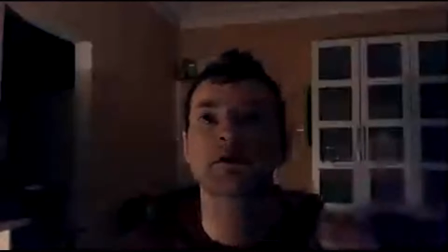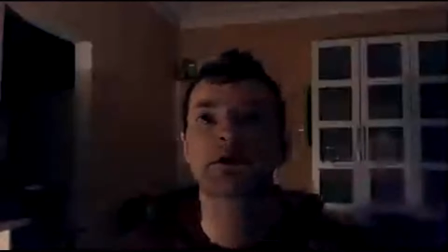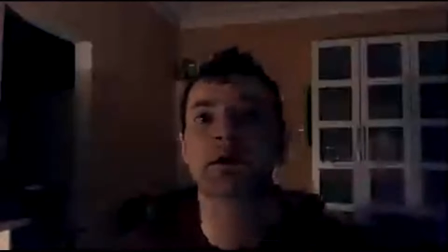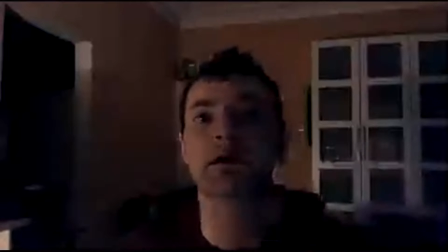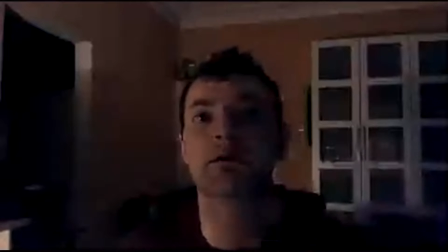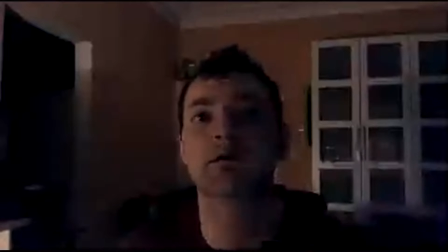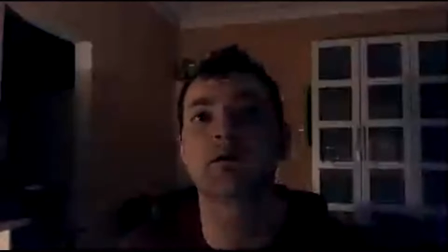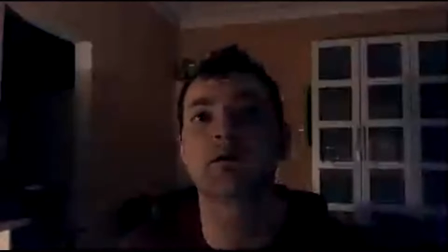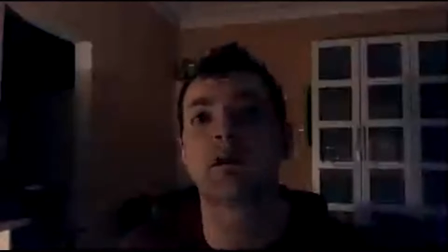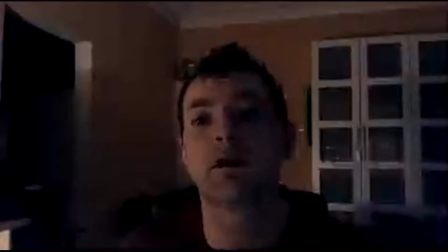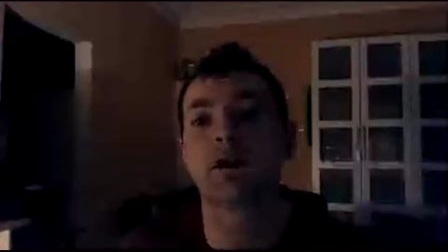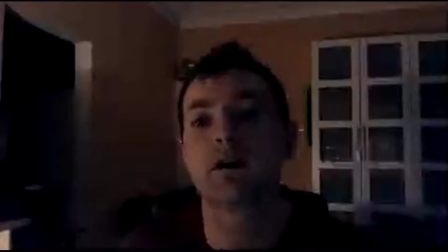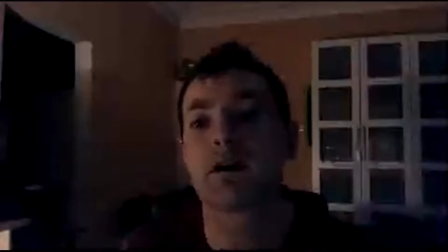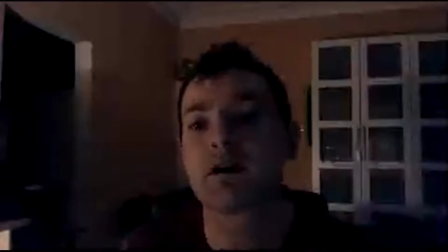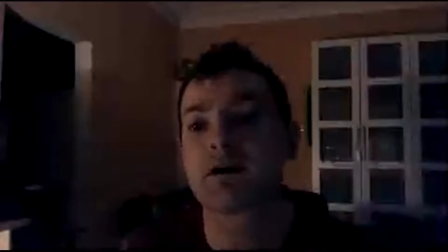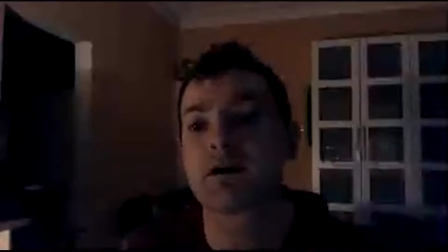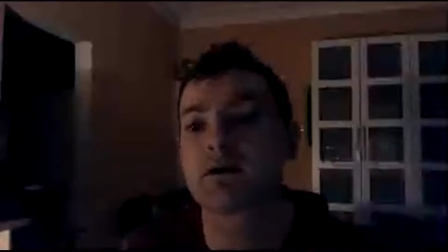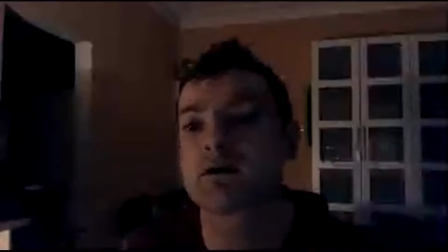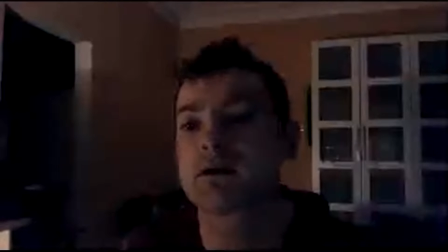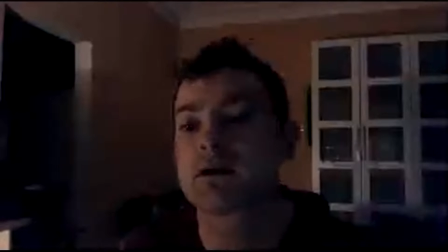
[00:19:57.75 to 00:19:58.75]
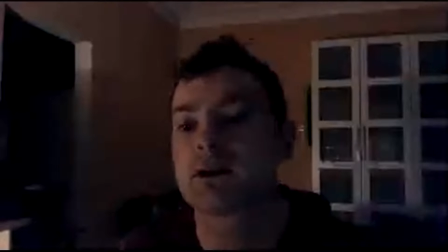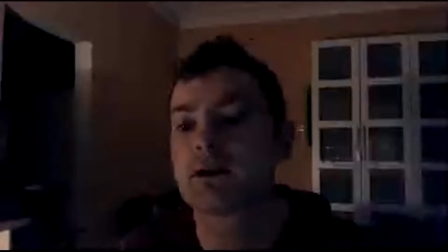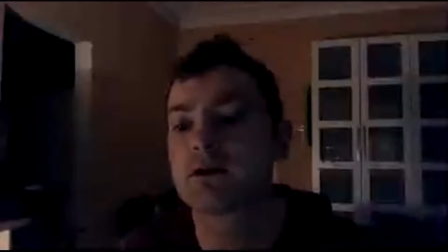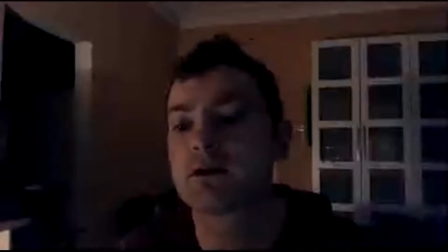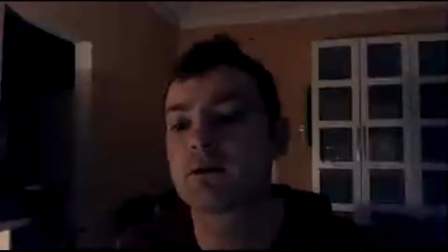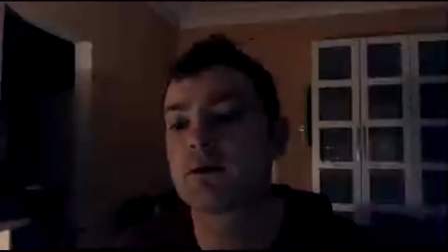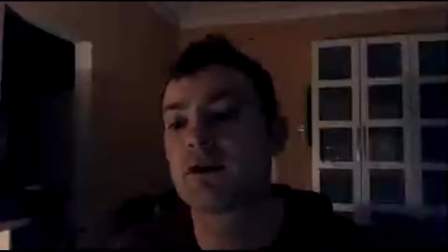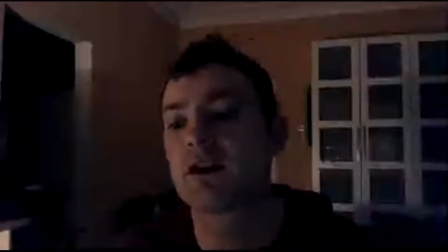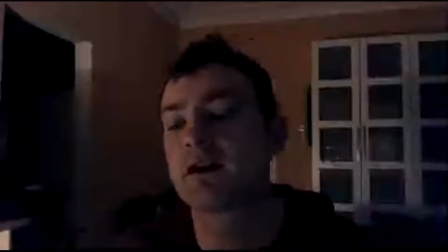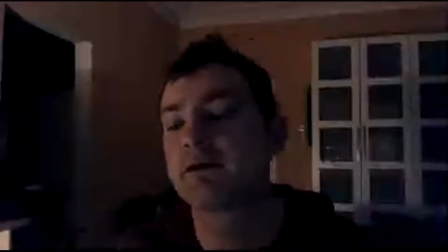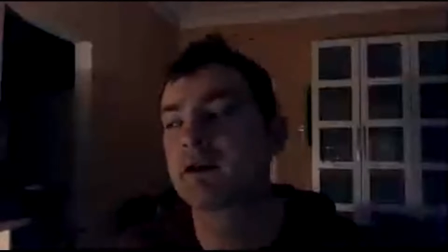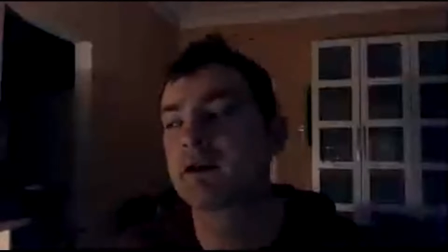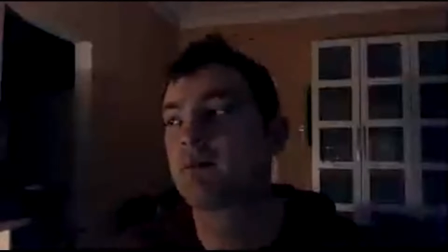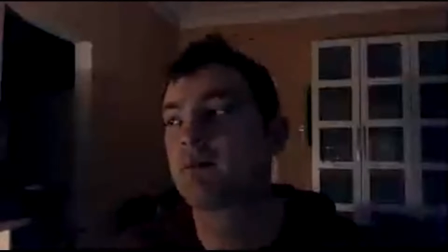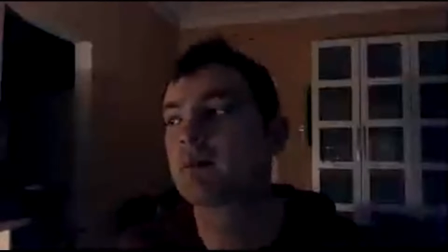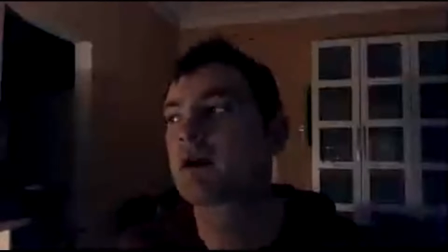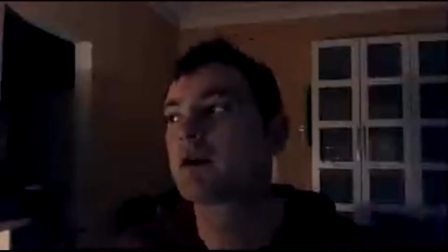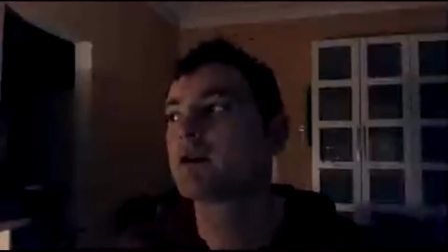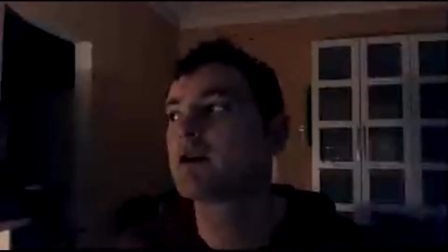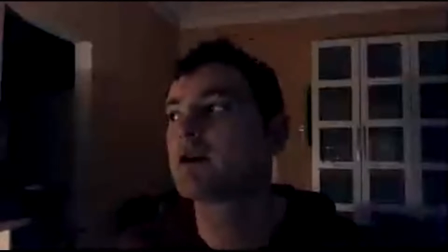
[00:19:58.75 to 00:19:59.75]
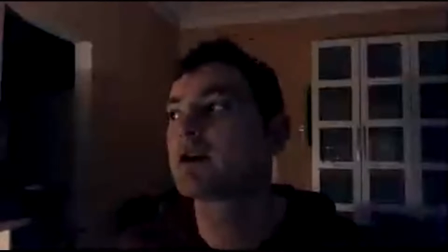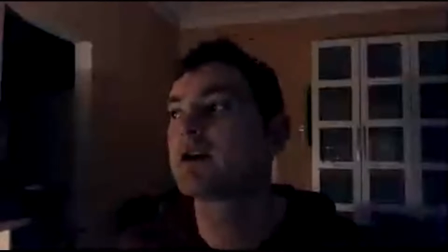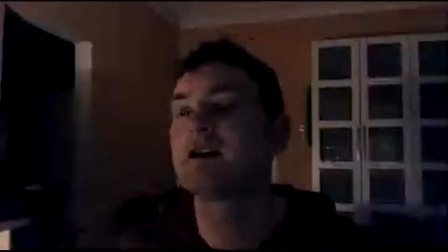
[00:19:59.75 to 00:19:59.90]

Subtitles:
big Arsenal channels were laughing about the idea that